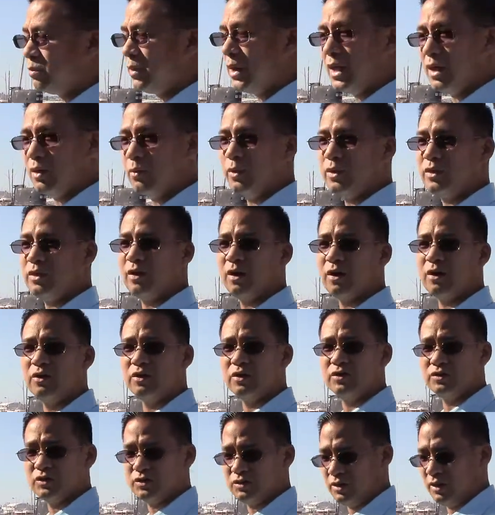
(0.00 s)
play with our
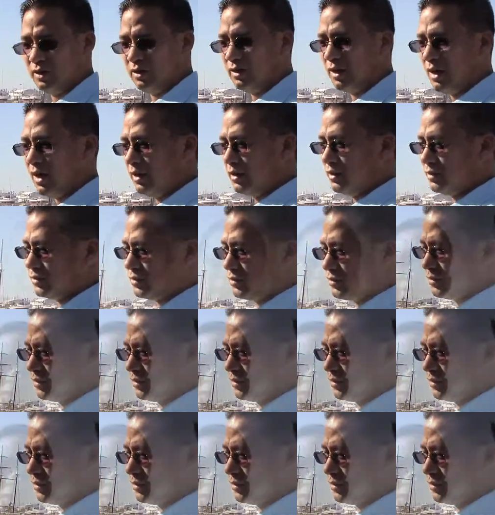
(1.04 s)
existing clients.